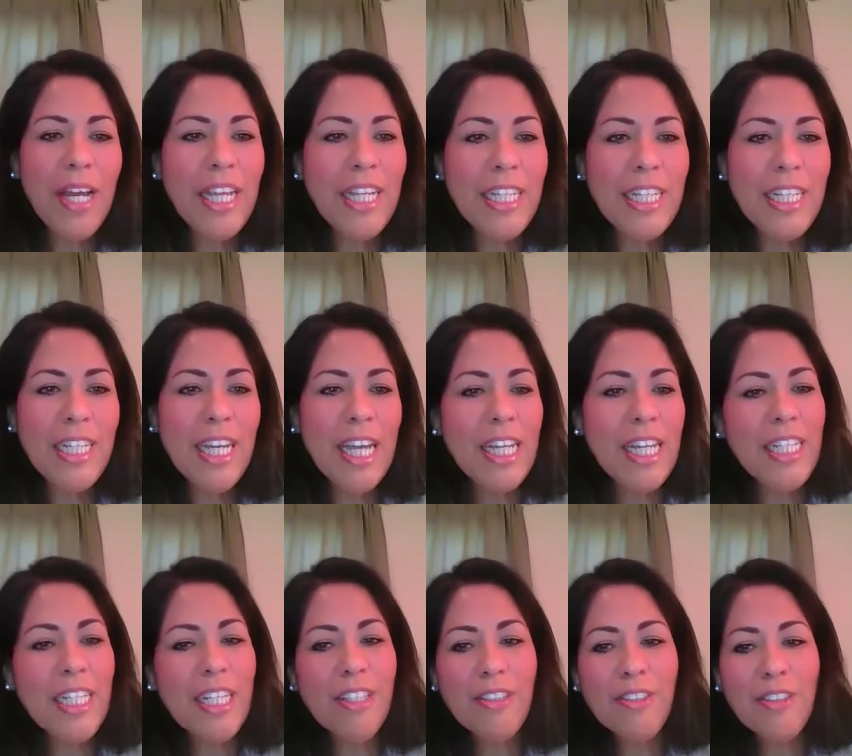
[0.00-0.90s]
any
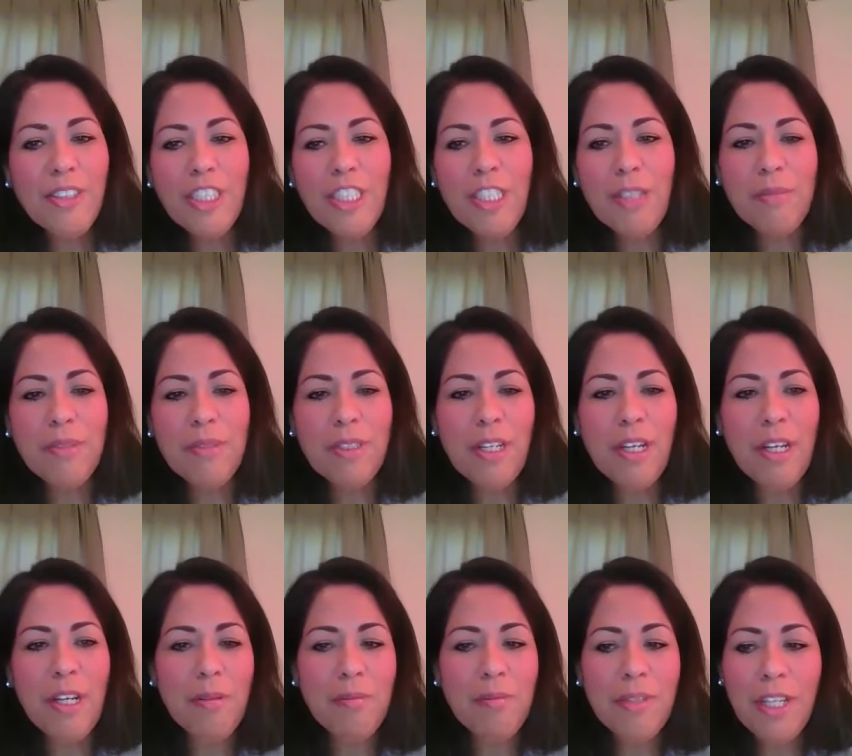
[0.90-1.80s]
any other tips
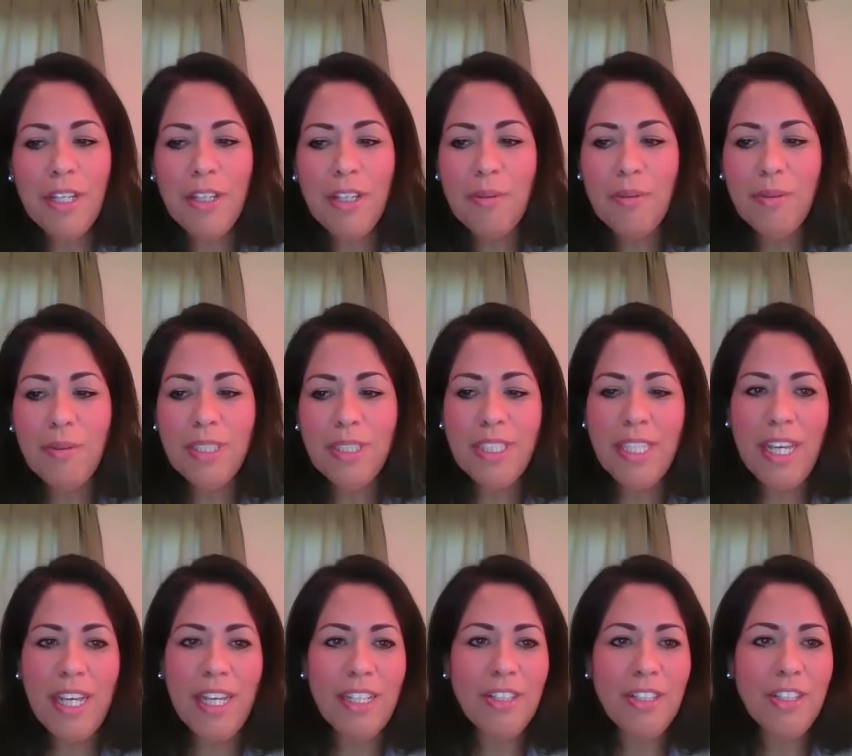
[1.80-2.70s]
um, that you would
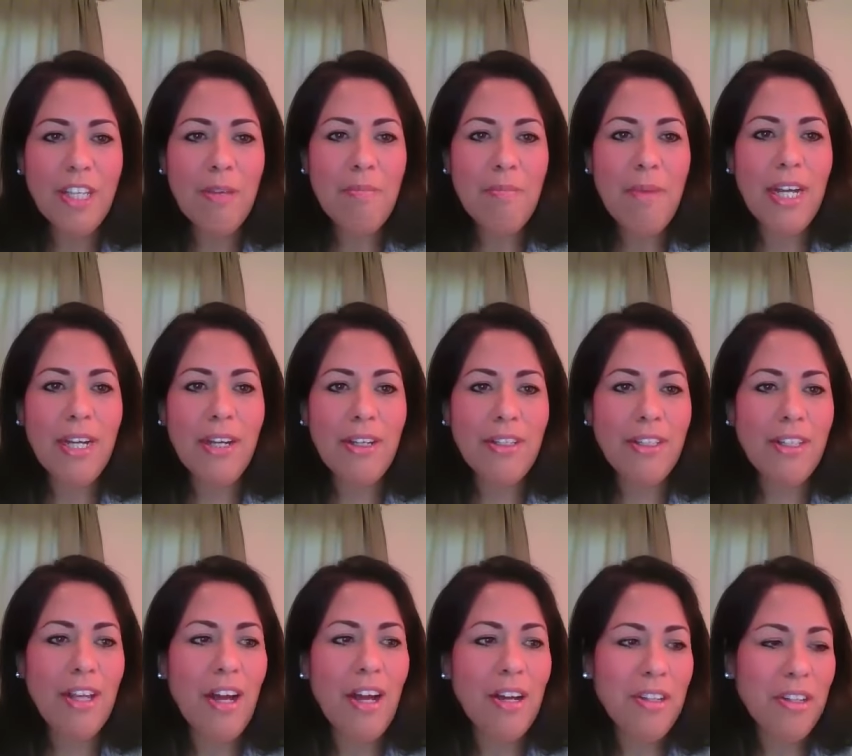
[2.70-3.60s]
say looking back
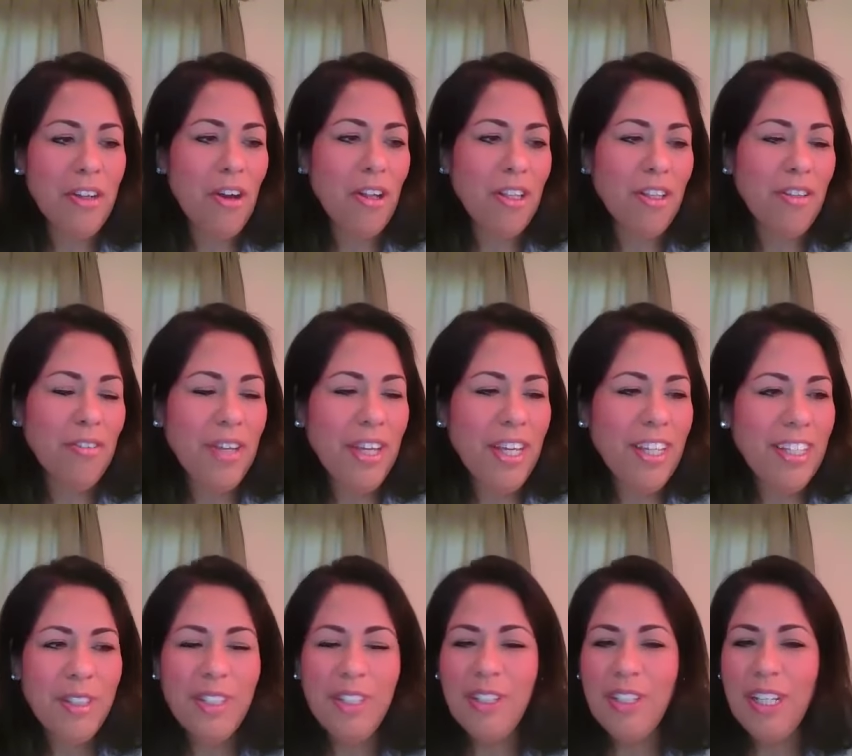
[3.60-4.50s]
on on all of it?
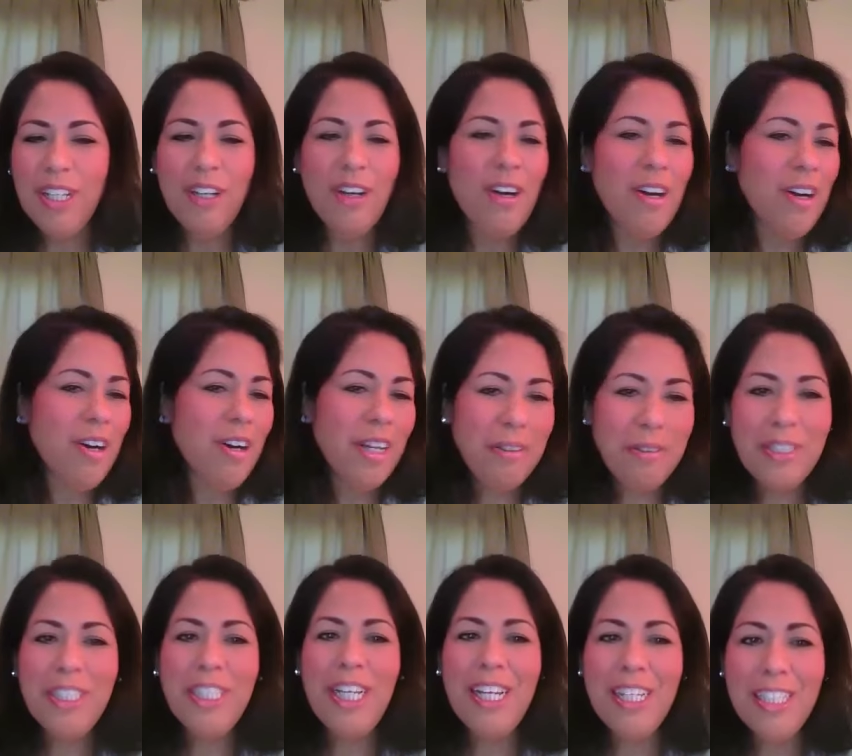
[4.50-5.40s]
You're like, oh, I
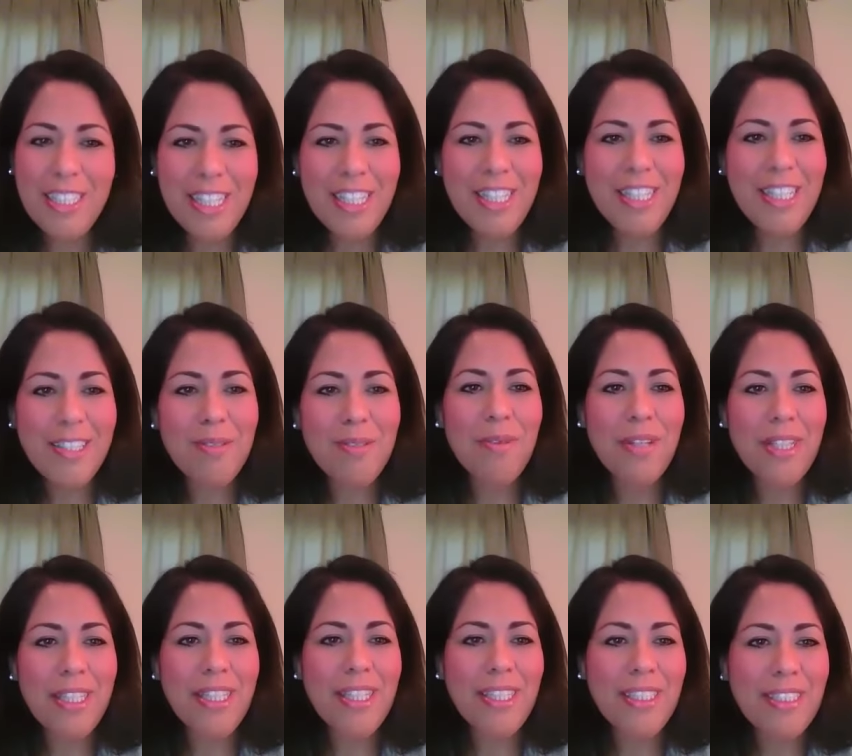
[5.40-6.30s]
wish I had done this
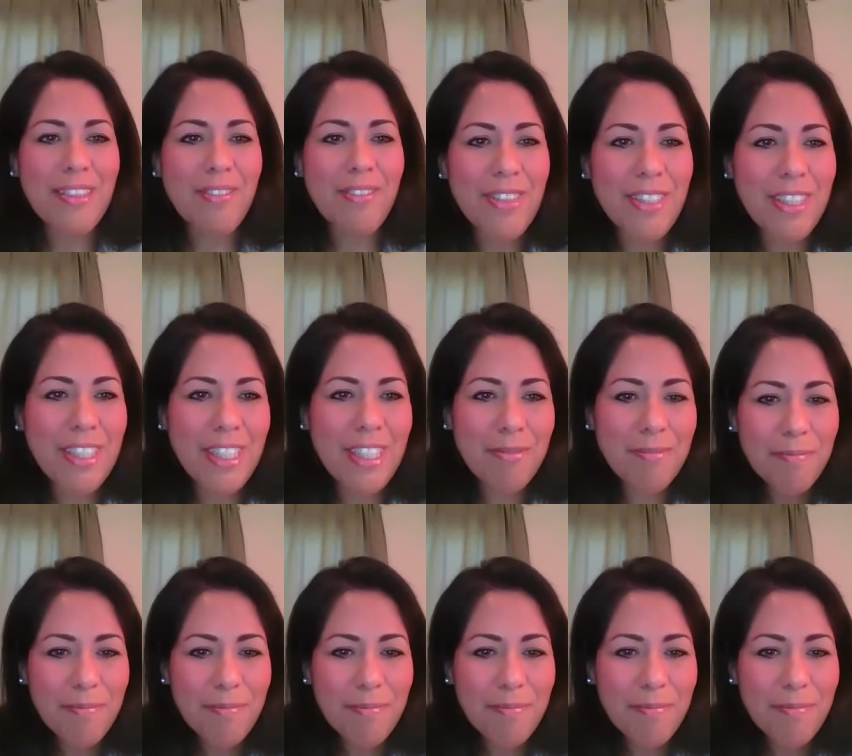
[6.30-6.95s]
one mm-hmm. thing differently.